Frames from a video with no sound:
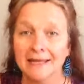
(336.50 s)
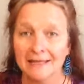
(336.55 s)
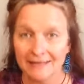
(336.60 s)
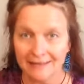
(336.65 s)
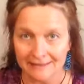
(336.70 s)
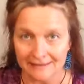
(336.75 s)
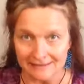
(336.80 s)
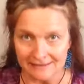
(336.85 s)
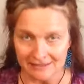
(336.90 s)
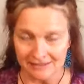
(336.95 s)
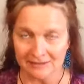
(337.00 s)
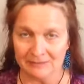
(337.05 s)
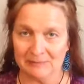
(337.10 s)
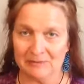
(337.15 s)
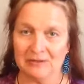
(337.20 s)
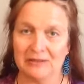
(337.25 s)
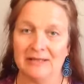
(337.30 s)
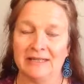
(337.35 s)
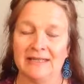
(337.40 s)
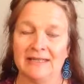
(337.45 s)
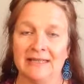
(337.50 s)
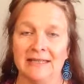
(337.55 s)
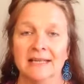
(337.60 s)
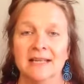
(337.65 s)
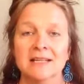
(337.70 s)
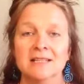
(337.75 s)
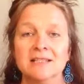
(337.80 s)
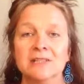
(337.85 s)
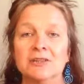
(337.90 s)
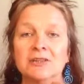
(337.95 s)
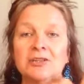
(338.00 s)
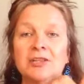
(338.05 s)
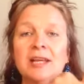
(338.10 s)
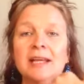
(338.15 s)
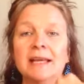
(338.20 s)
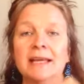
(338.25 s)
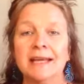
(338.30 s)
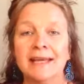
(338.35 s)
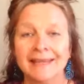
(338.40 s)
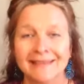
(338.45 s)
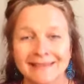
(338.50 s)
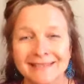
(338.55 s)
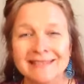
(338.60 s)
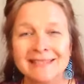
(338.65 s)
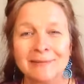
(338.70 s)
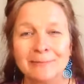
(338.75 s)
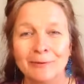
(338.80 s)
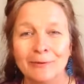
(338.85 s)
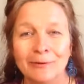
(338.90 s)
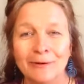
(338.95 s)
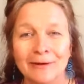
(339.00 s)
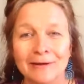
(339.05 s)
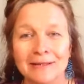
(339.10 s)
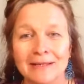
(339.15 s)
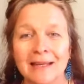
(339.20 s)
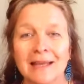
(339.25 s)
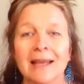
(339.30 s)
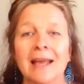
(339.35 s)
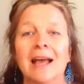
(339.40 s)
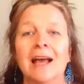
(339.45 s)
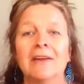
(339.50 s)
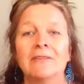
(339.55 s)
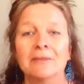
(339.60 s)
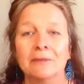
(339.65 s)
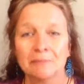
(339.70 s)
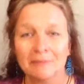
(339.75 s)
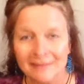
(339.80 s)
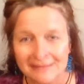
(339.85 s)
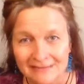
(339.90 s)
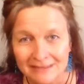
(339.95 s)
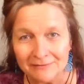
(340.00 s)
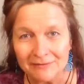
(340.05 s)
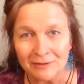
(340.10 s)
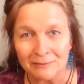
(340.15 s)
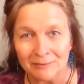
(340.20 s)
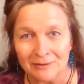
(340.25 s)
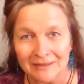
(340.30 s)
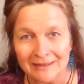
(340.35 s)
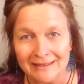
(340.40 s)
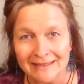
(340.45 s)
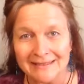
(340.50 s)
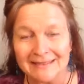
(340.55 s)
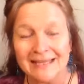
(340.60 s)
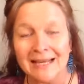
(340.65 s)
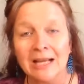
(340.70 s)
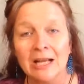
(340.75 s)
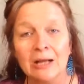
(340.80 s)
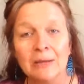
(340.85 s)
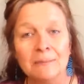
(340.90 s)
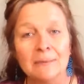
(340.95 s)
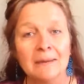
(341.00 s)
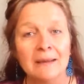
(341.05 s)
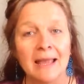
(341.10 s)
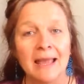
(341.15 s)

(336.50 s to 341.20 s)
into the body, so that you can get the support of the rest of your body to help